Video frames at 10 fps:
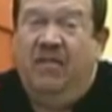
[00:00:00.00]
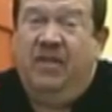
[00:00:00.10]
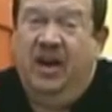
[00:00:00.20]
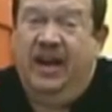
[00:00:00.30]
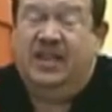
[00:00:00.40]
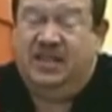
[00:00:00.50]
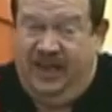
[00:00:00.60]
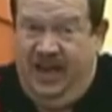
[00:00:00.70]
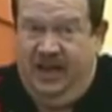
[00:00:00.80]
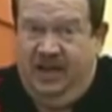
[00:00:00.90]
it off, and you let it
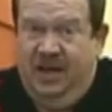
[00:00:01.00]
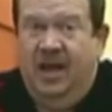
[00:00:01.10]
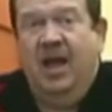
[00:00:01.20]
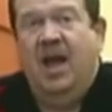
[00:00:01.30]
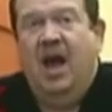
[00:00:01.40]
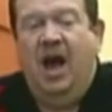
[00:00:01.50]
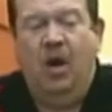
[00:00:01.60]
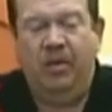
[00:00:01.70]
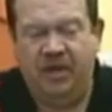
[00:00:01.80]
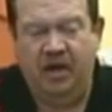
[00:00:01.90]
stand.
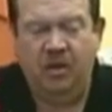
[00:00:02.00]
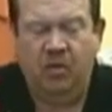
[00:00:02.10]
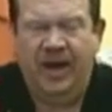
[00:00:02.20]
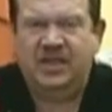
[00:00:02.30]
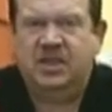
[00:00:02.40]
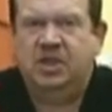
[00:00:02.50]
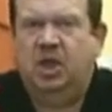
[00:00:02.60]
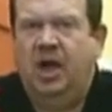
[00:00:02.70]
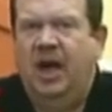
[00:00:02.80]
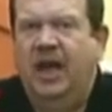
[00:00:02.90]
With other
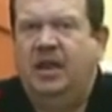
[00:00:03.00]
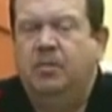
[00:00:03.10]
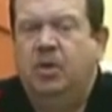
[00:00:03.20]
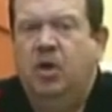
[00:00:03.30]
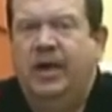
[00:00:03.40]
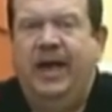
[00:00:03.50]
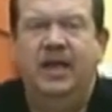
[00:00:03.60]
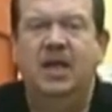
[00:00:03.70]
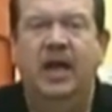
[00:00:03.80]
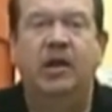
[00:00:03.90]
rices, you got to let them cook
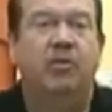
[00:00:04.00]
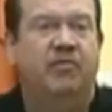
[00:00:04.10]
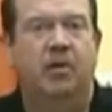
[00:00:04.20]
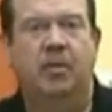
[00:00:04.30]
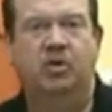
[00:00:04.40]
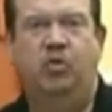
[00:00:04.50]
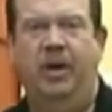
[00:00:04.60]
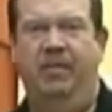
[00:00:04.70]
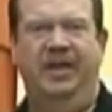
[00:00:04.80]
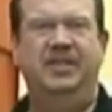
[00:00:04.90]
in the liquid for about 20